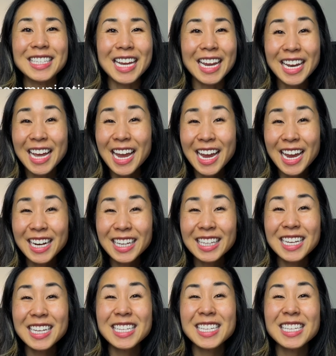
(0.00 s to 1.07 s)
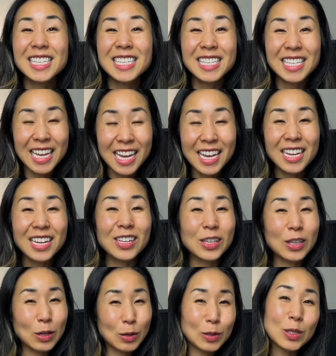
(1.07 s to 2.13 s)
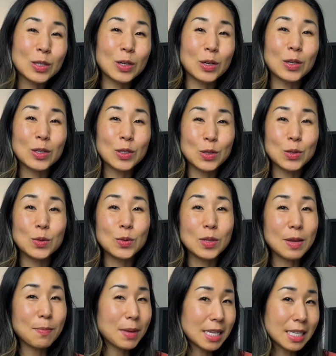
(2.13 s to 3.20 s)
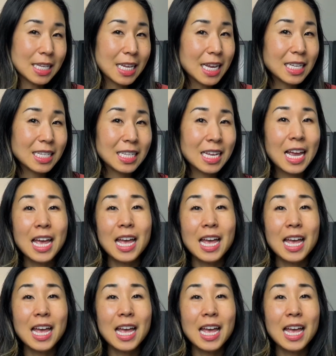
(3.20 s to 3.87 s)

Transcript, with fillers: Data analysts sit closer to the business